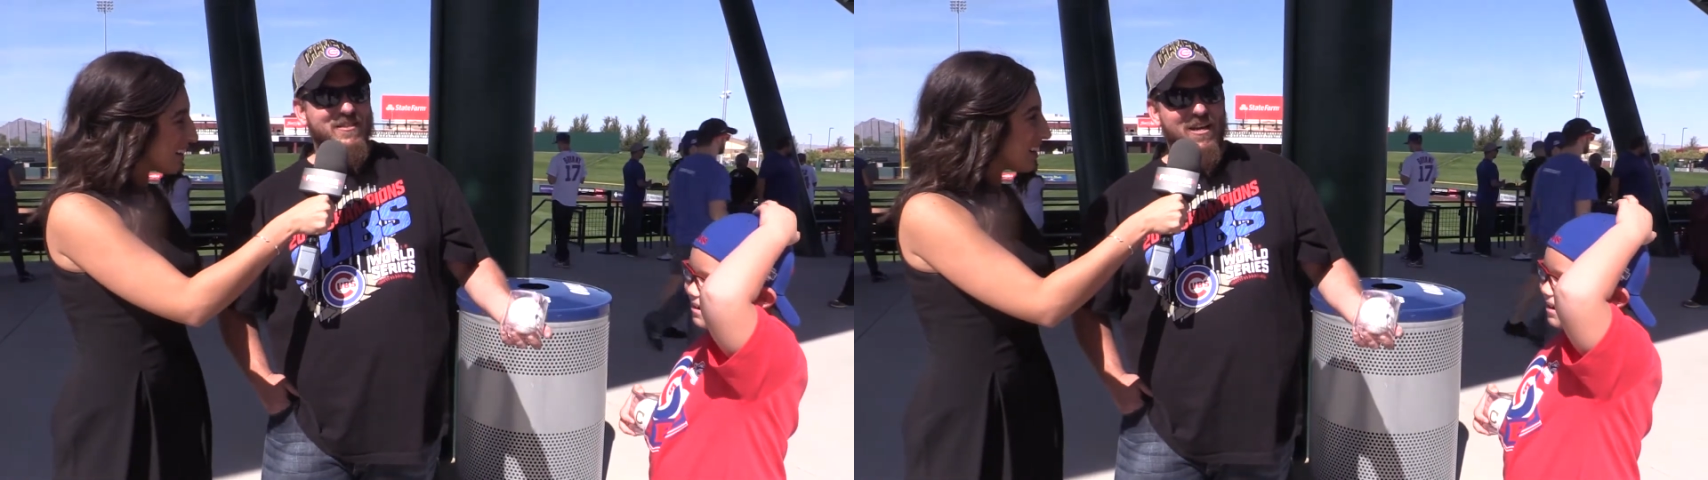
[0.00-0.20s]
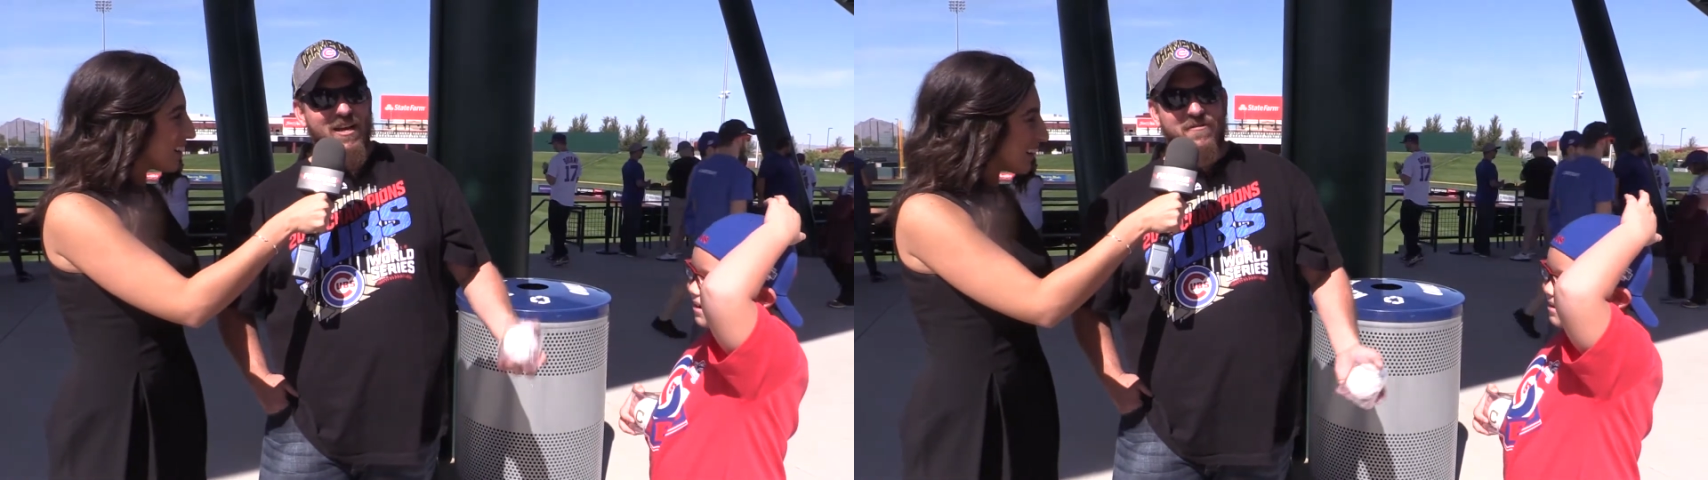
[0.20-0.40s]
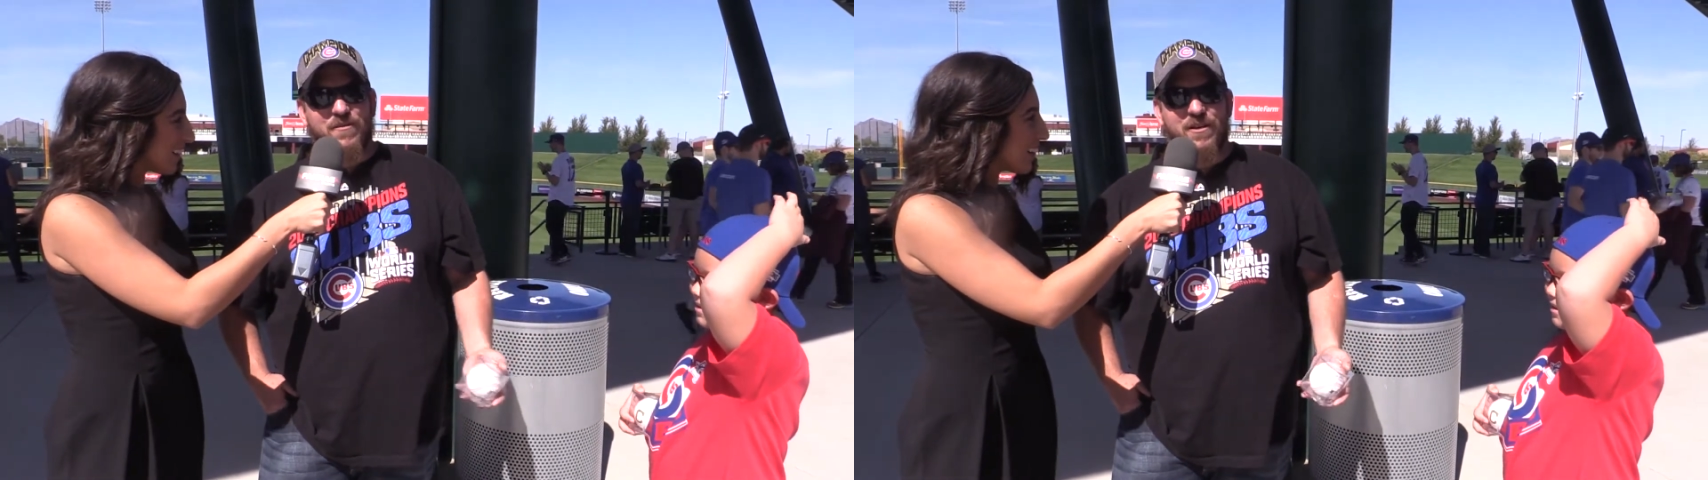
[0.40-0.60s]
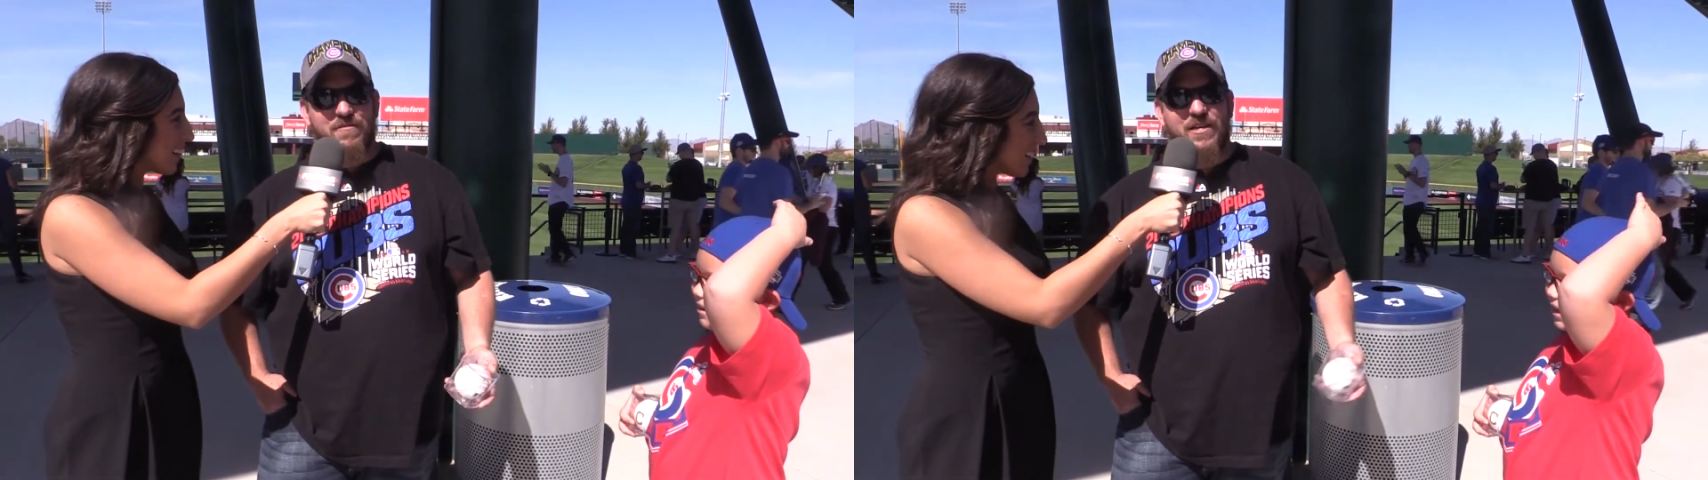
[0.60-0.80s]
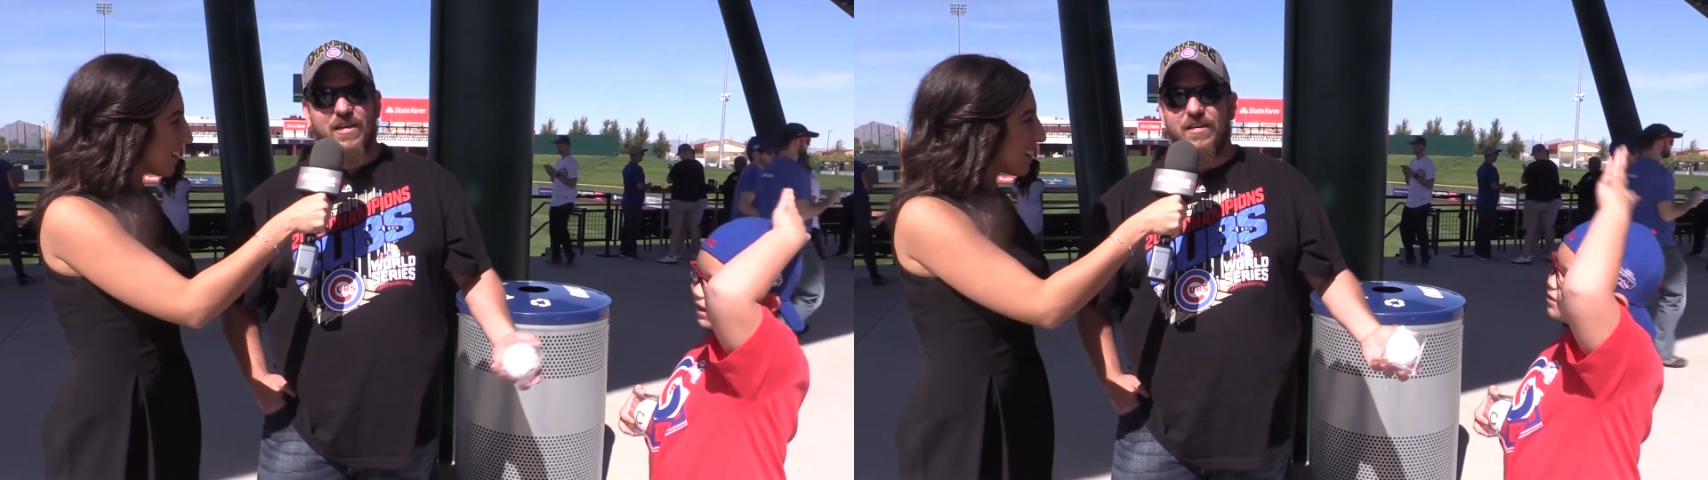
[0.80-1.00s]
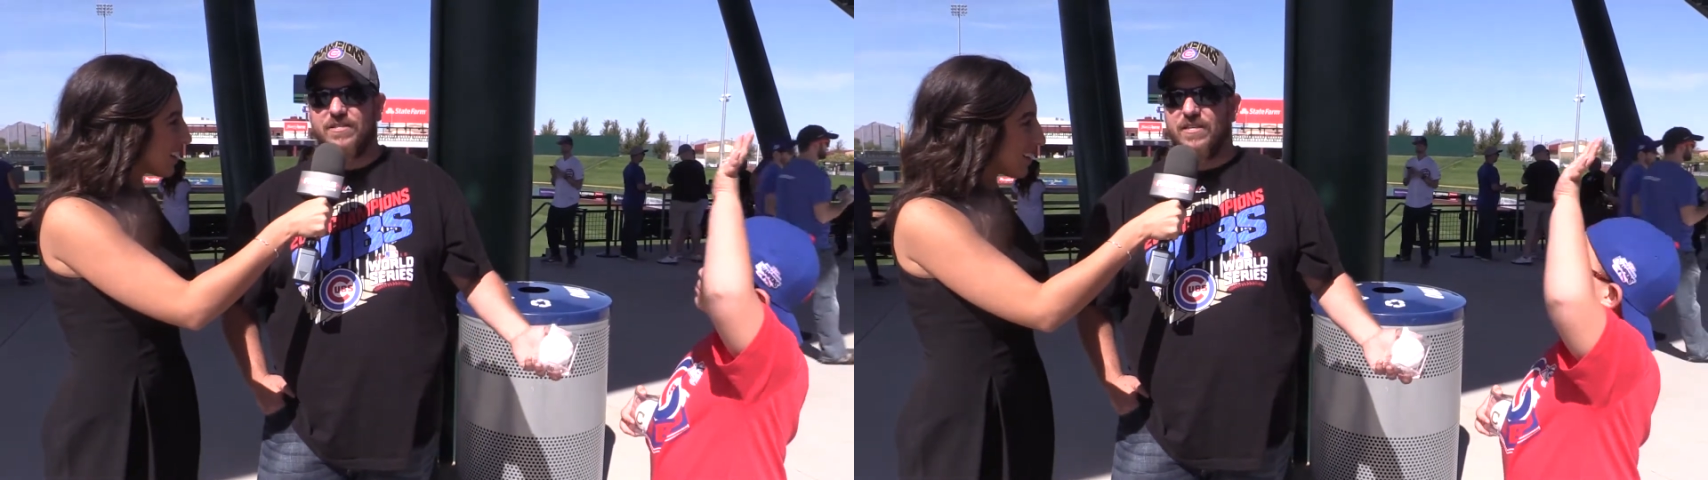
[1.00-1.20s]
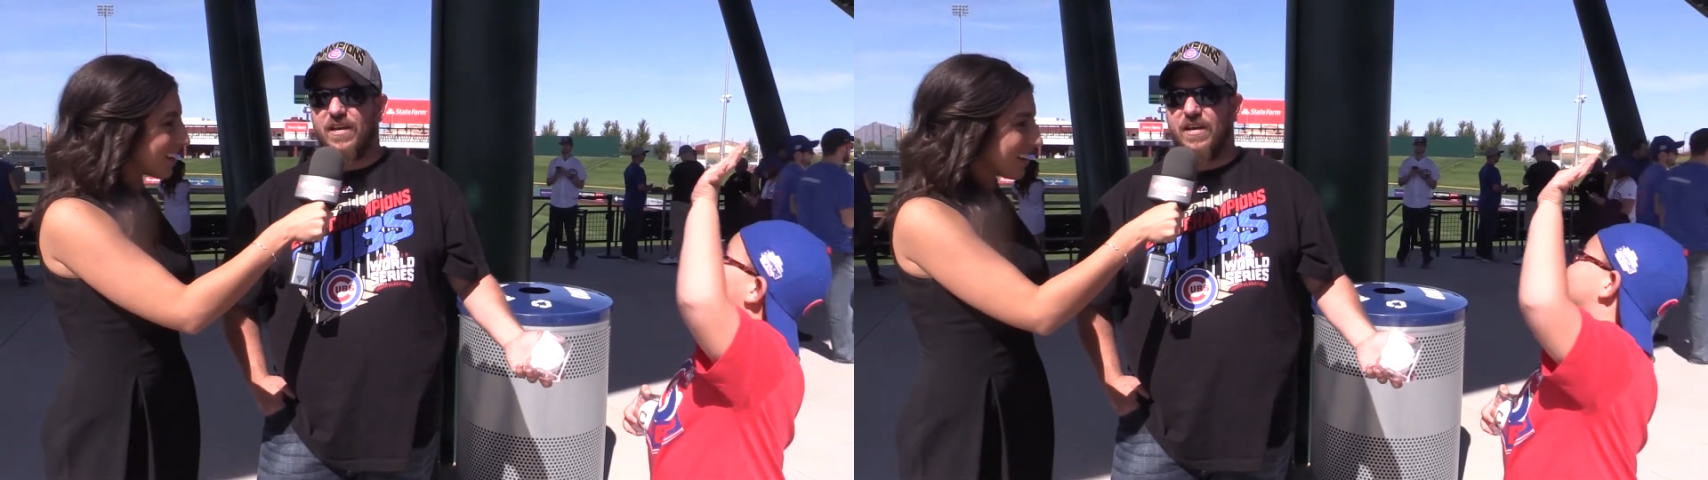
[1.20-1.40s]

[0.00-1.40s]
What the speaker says: kind of funny because